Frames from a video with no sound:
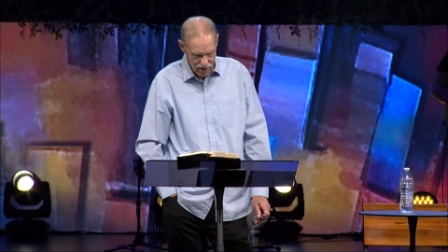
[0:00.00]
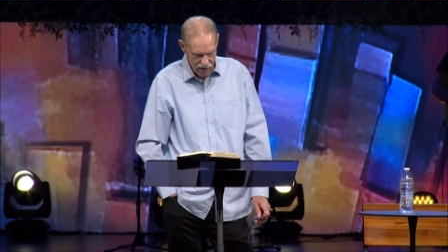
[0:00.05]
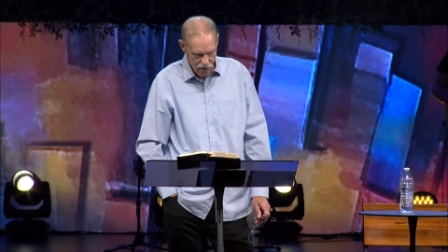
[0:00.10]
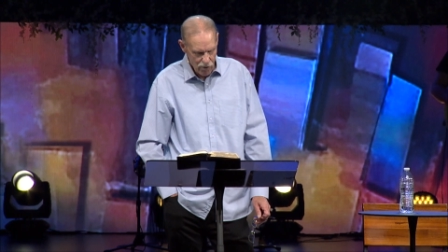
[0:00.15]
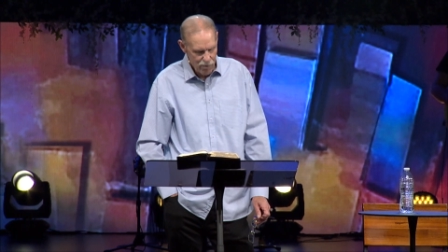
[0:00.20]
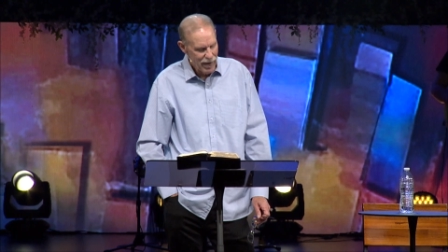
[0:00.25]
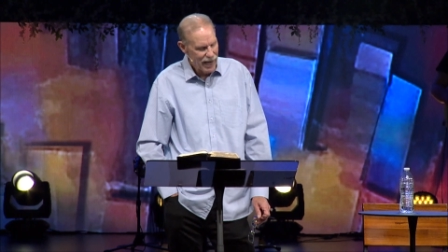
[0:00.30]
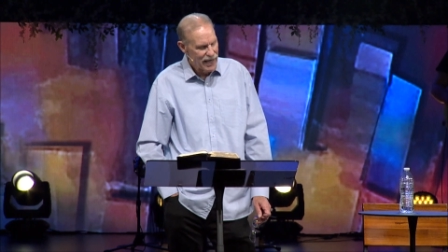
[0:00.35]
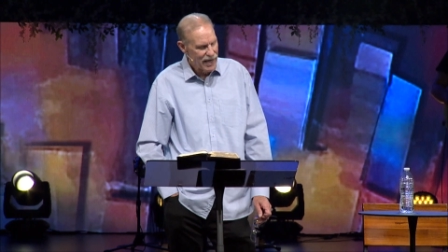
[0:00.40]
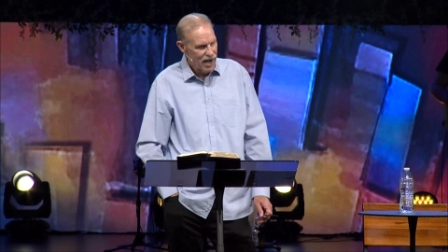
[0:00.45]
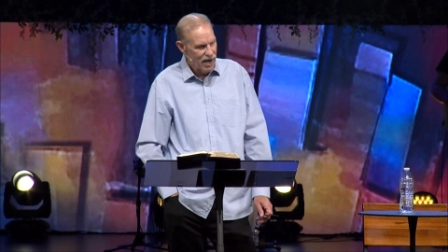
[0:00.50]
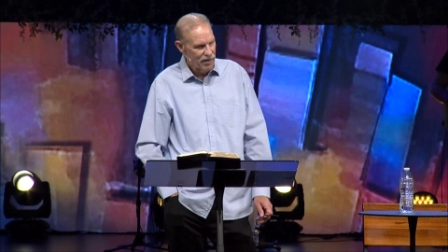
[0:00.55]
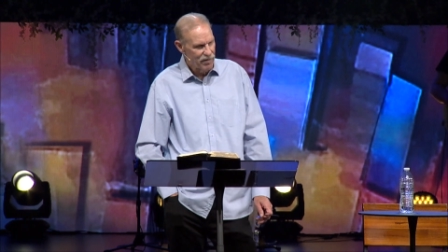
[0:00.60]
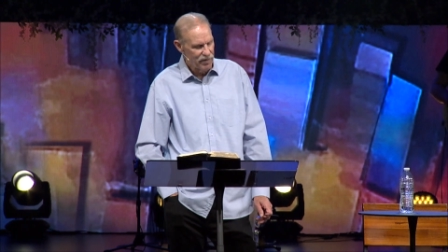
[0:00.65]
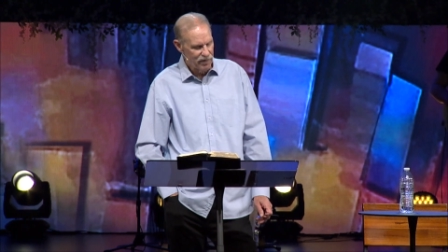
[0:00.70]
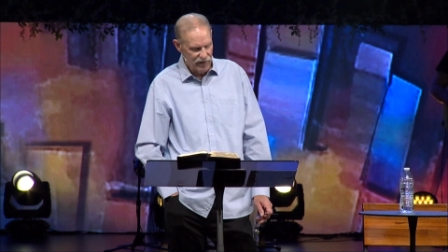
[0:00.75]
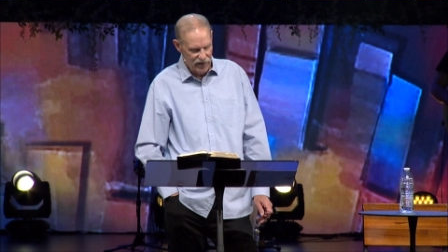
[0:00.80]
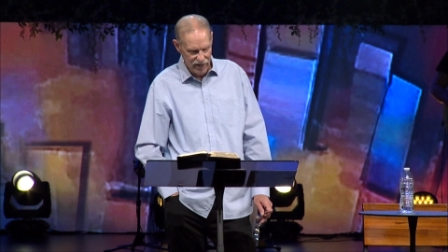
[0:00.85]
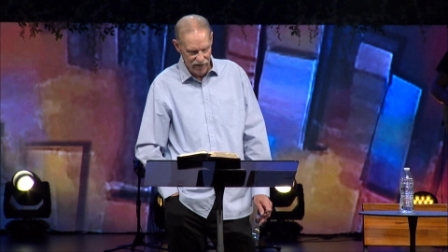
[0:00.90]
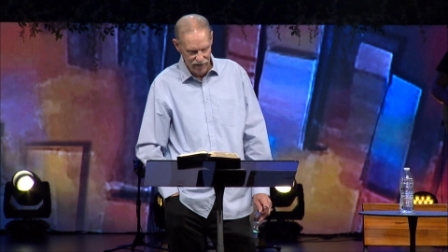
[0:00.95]
You may not
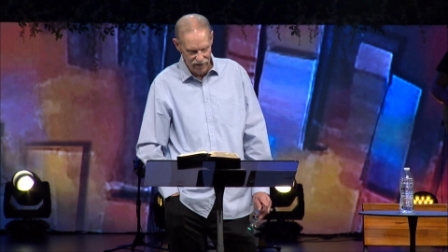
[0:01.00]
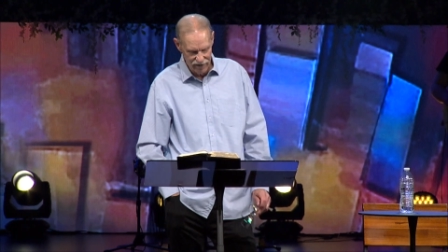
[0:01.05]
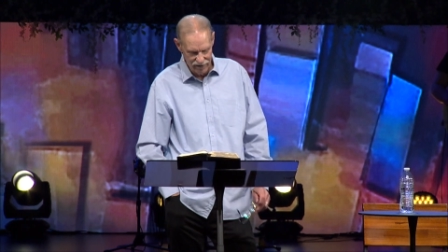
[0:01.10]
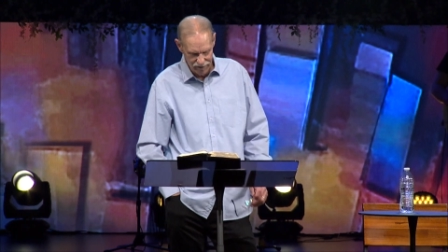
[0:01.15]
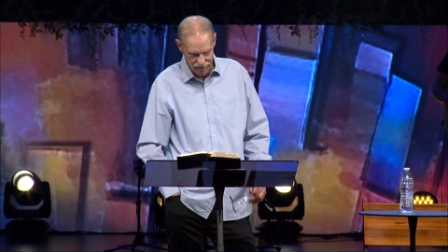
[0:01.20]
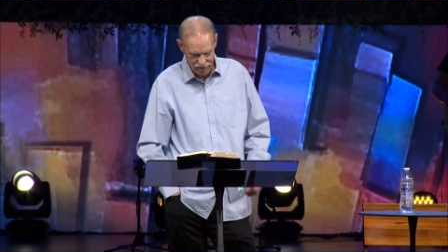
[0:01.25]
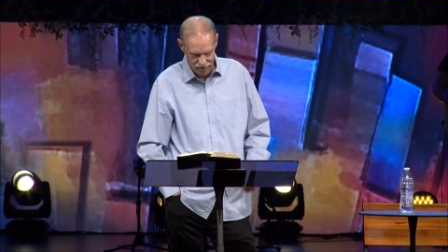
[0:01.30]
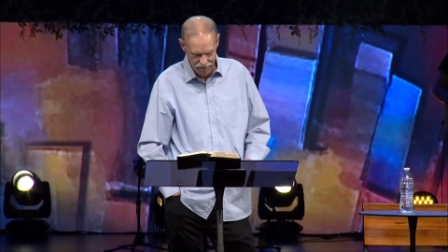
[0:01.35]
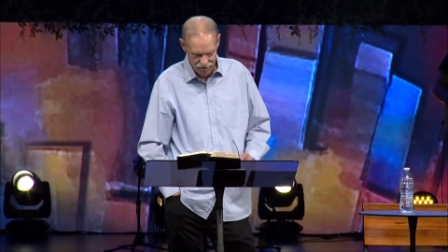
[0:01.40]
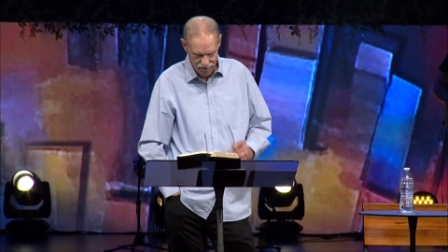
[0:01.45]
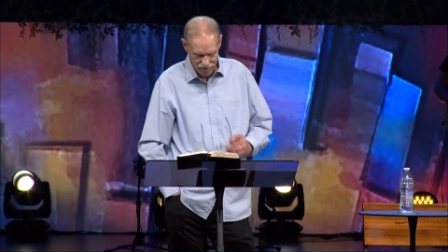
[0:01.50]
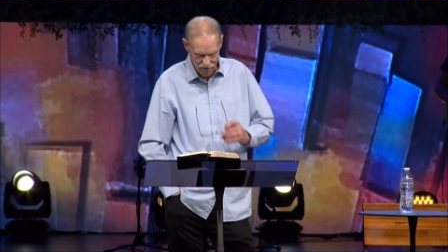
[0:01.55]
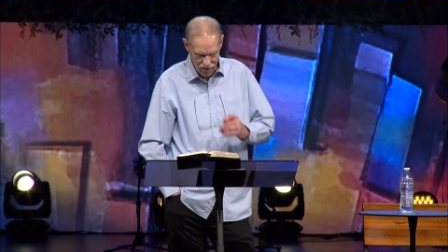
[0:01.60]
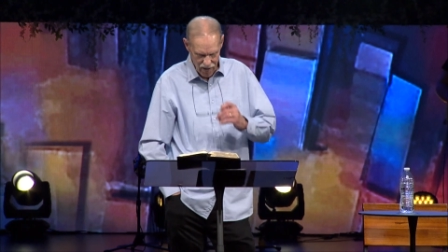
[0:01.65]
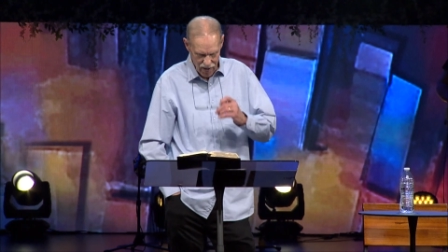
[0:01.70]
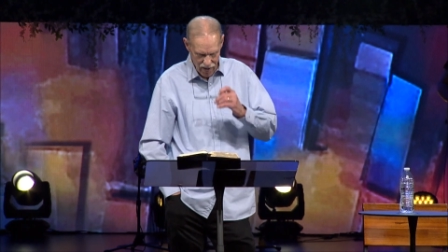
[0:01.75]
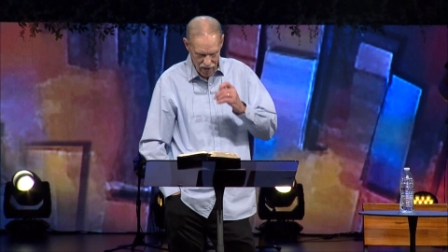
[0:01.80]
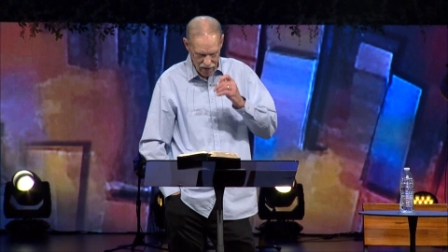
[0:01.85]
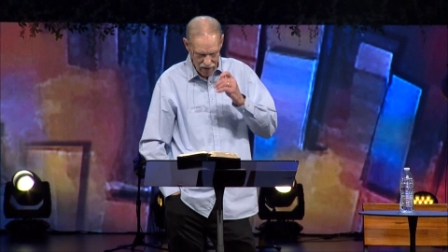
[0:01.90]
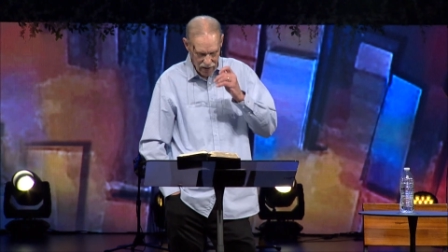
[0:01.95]
feel
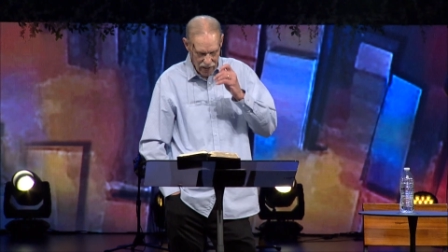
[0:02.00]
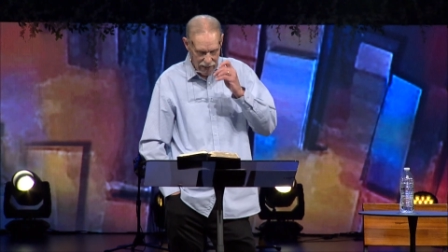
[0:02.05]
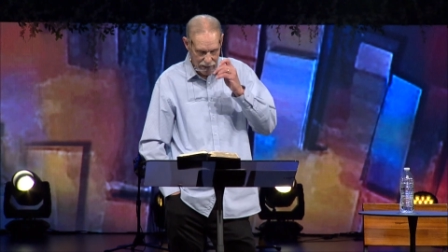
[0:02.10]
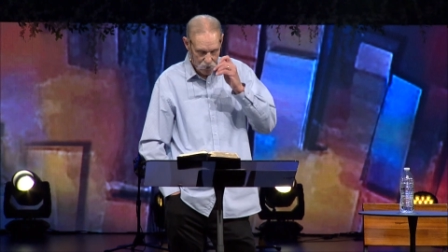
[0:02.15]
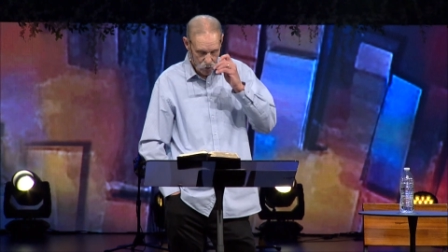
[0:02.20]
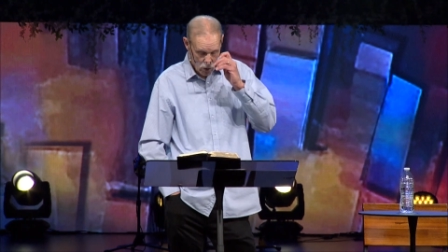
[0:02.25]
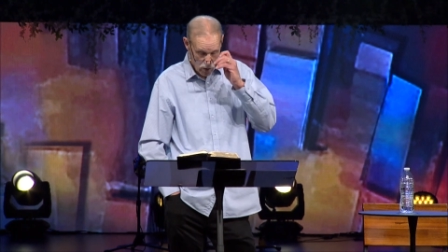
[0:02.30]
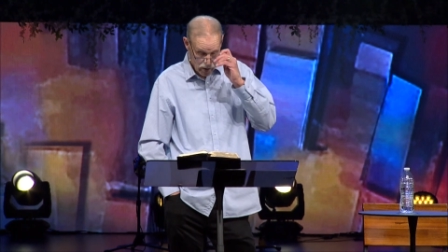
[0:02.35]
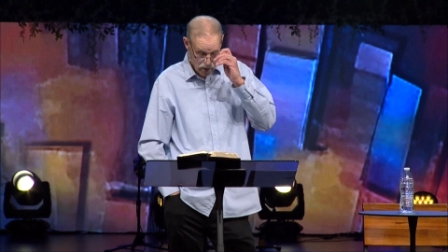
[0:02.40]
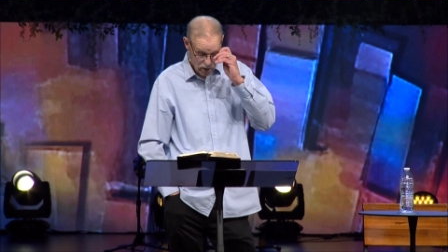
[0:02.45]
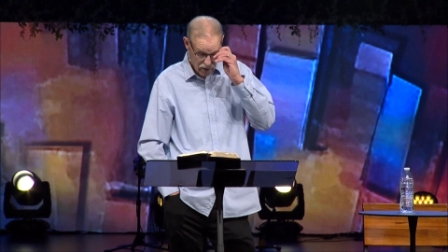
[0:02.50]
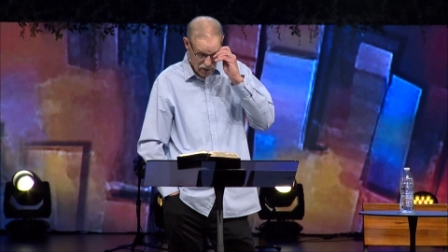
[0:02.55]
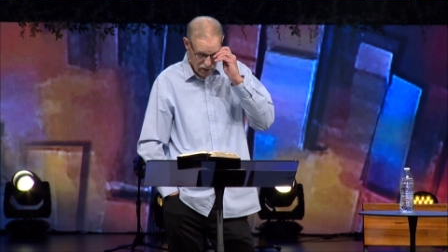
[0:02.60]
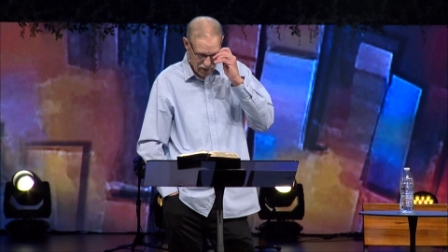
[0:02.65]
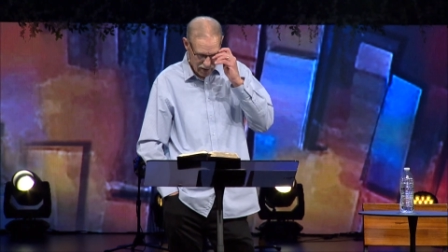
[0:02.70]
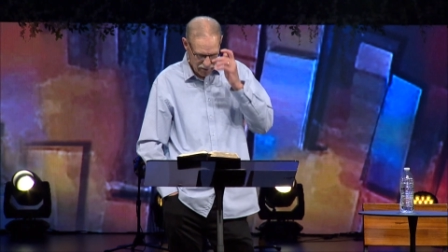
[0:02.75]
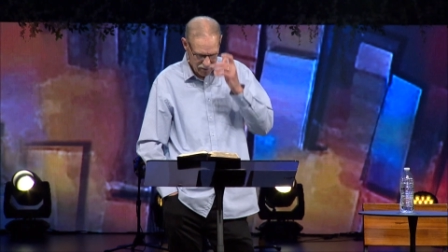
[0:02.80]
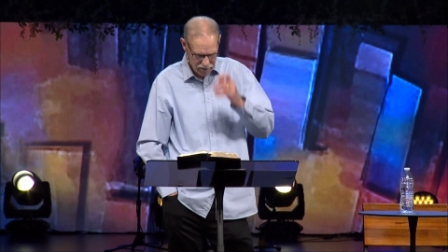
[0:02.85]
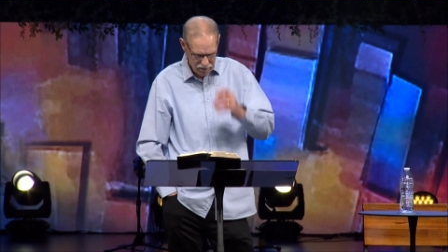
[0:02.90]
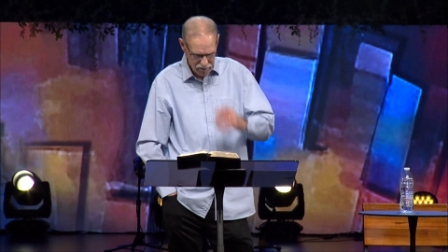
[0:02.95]
like royalty,